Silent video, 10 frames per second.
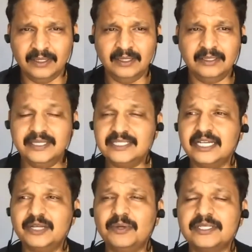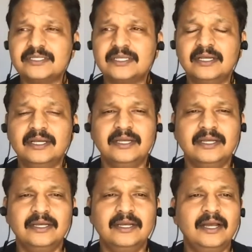These requests
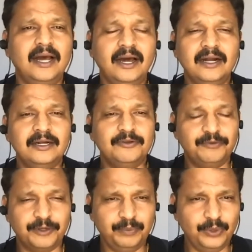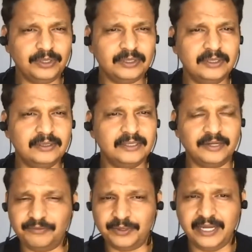are for put,
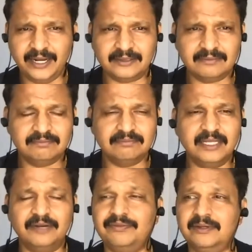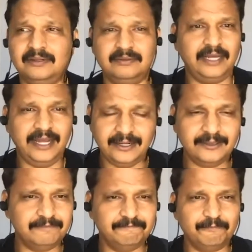they're for get, they're for
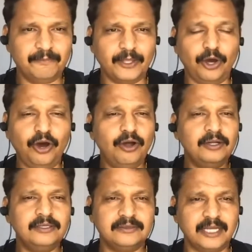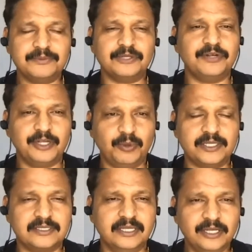head, all types of
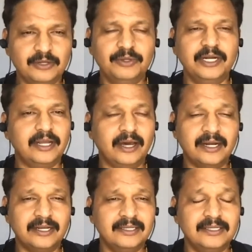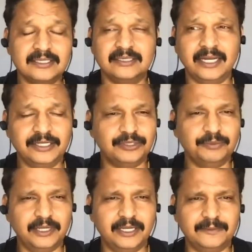requests included are in this 92 million.